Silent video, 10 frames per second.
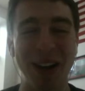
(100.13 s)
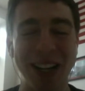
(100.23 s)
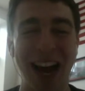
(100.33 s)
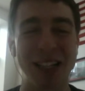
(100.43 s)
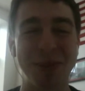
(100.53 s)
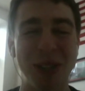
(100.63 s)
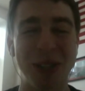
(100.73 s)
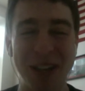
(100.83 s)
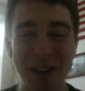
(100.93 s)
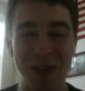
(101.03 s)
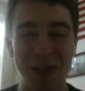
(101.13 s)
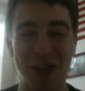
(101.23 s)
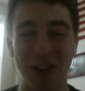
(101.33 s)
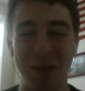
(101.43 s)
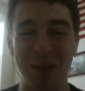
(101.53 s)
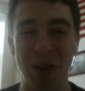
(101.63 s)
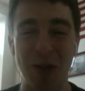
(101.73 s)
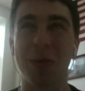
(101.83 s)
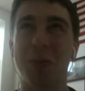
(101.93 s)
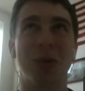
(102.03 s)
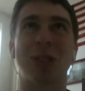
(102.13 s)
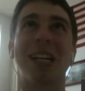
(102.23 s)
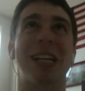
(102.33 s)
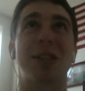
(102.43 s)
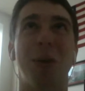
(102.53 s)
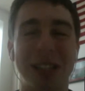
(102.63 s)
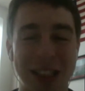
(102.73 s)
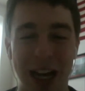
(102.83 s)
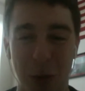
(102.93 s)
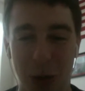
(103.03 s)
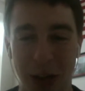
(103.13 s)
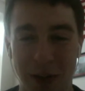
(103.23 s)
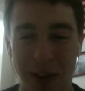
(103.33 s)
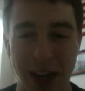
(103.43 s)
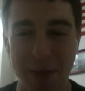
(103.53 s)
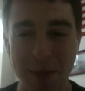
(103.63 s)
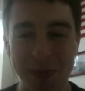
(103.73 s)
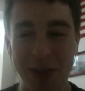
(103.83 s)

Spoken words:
gas bill for the 6 months now that we were living here.